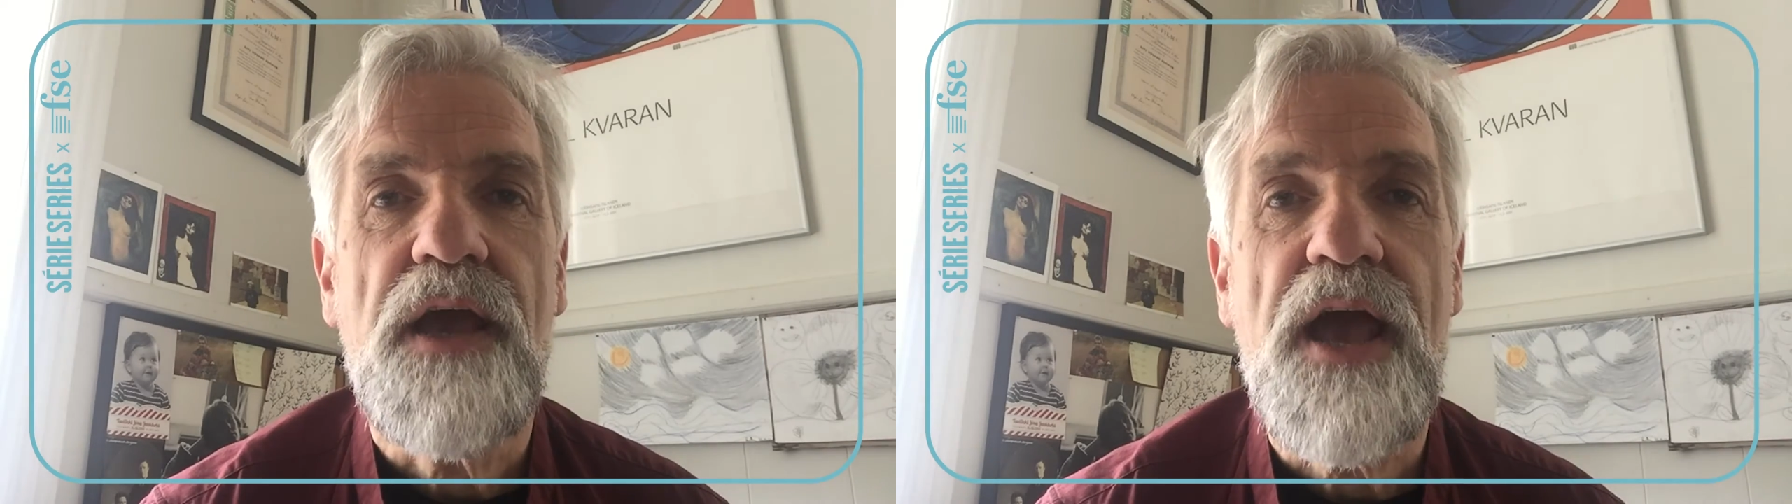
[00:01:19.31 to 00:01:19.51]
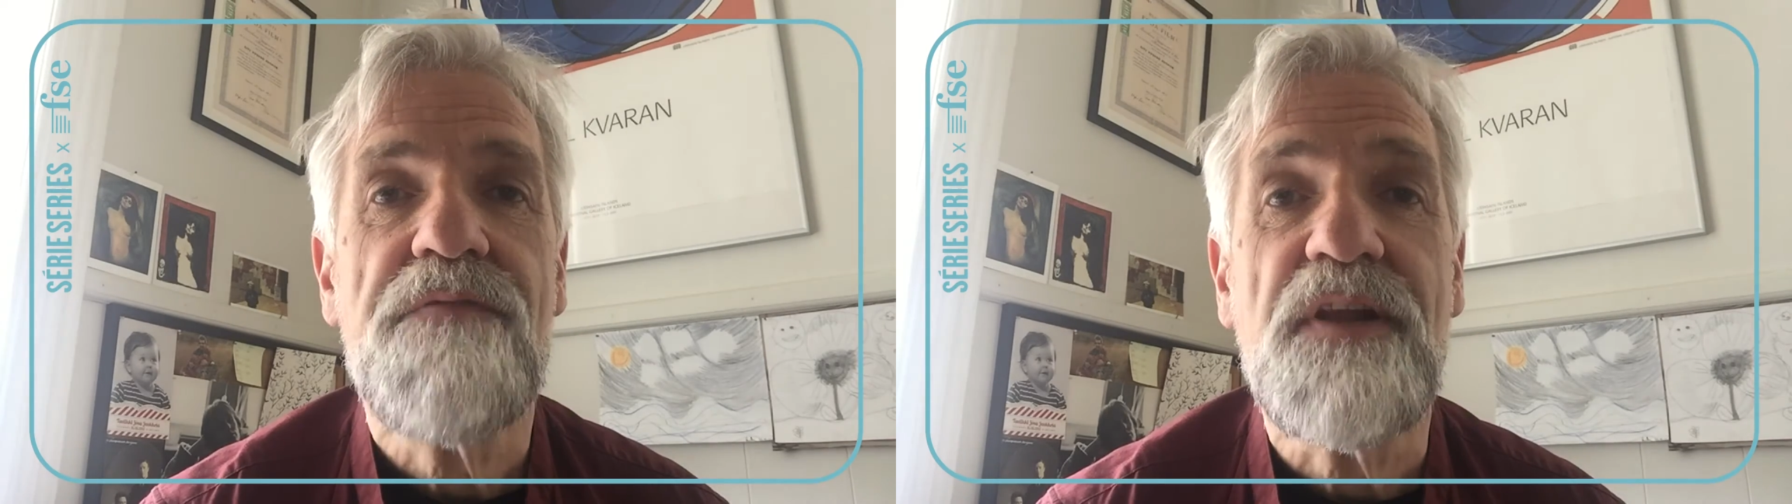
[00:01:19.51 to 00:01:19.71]

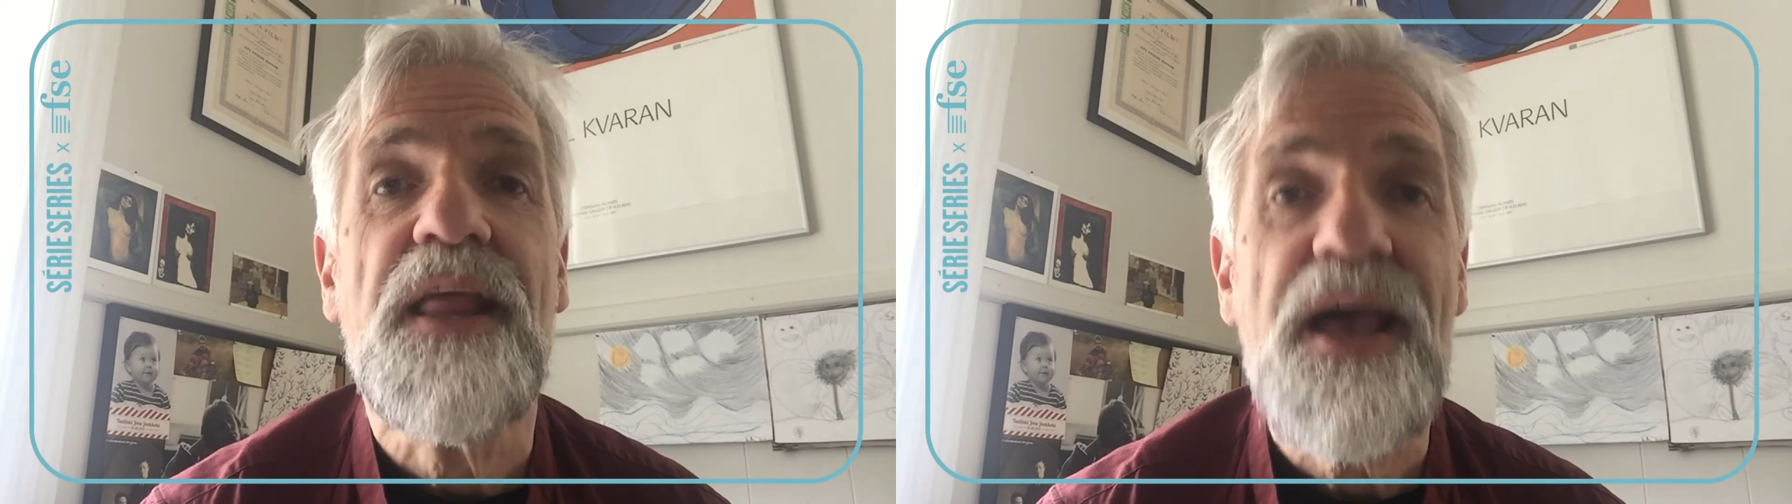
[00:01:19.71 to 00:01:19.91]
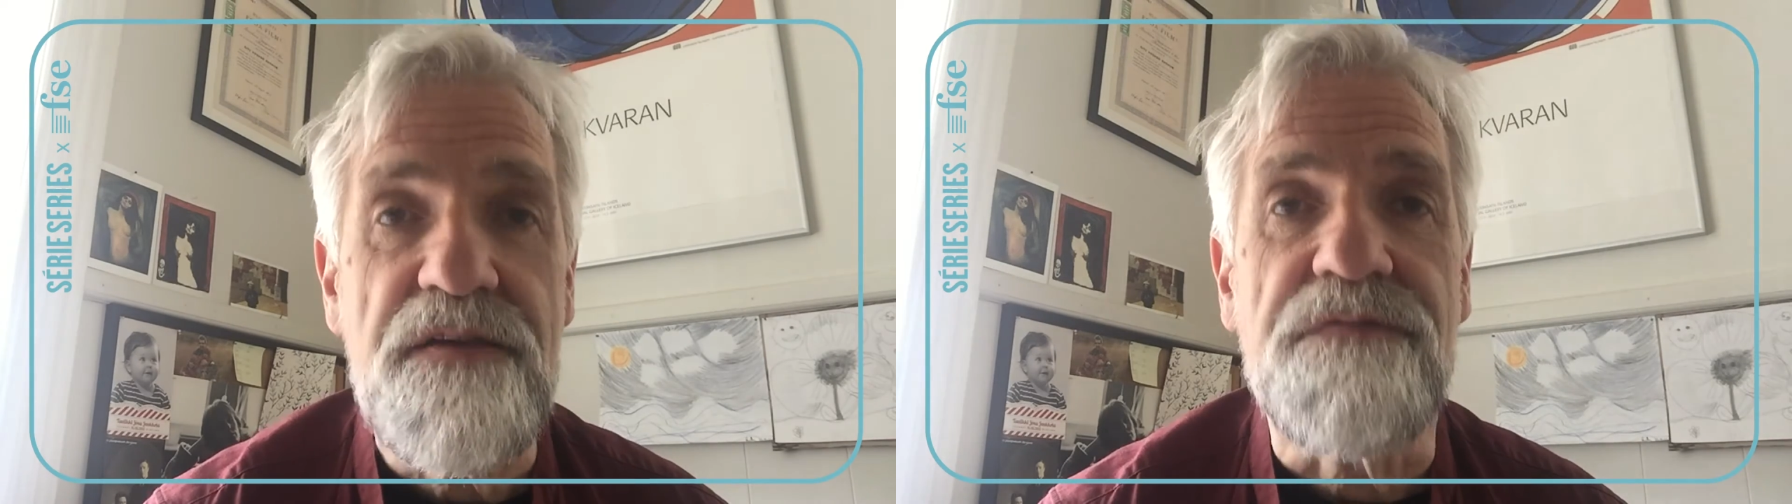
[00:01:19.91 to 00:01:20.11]
have a
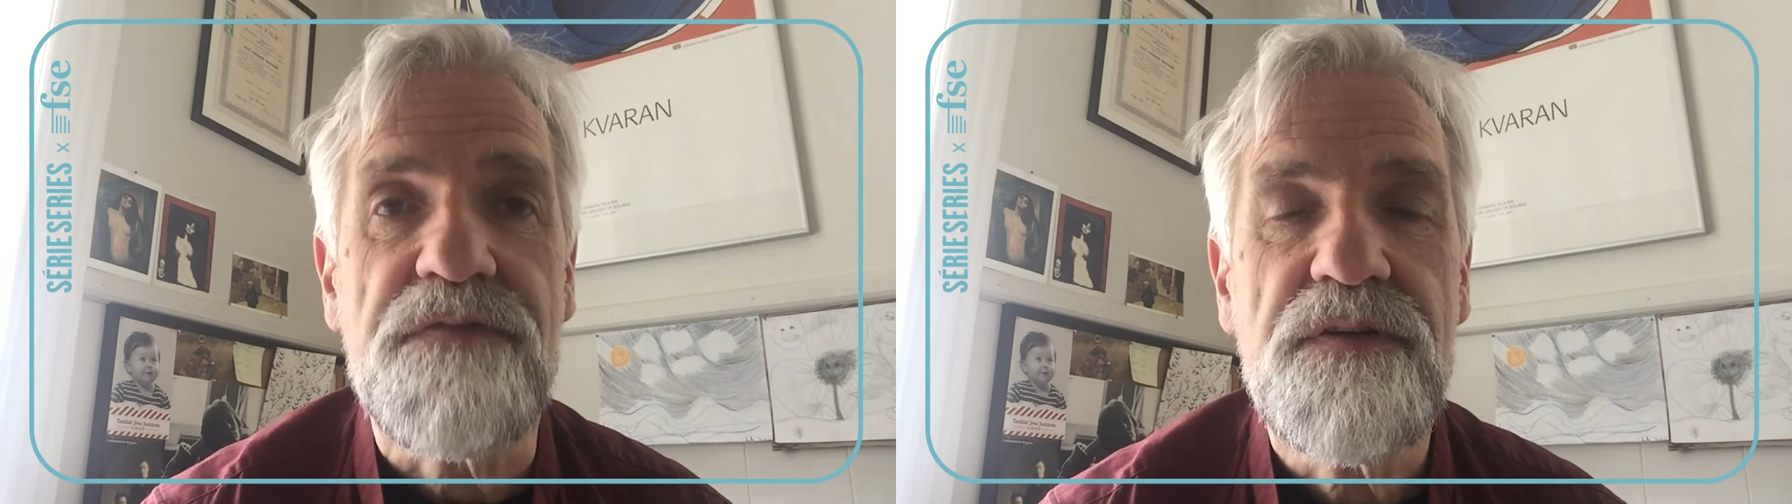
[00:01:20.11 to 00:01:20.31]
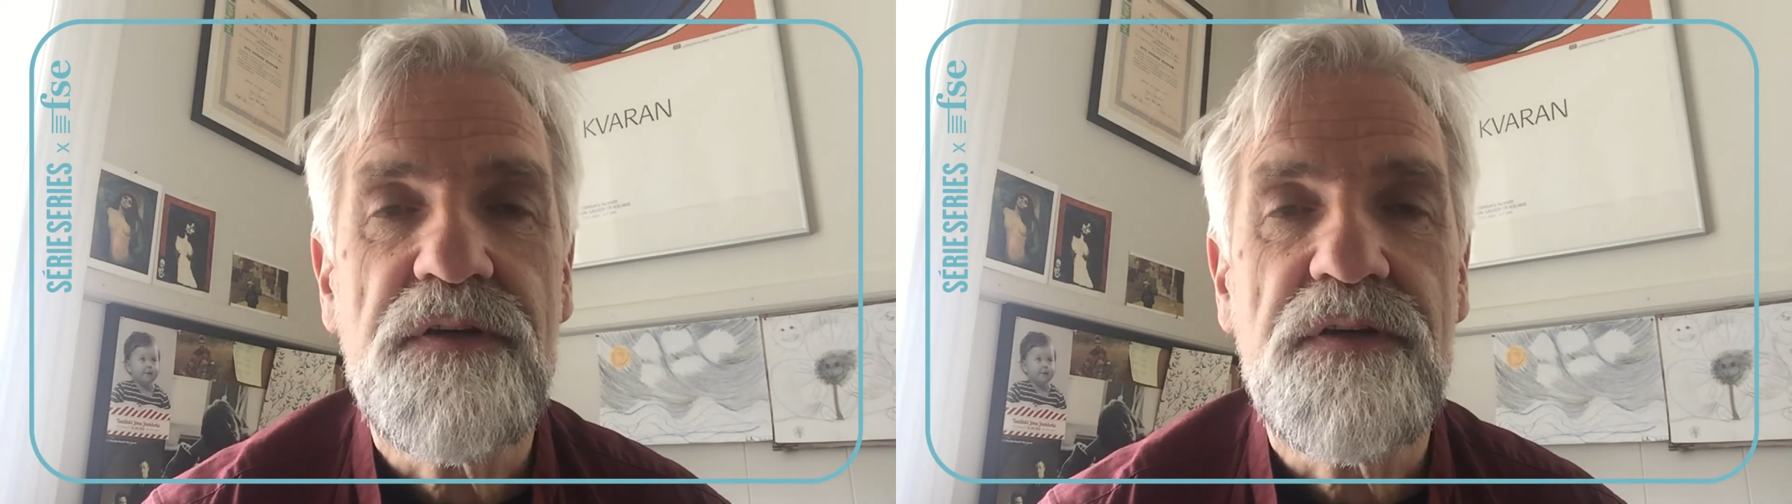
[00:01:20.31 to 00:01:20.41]
life,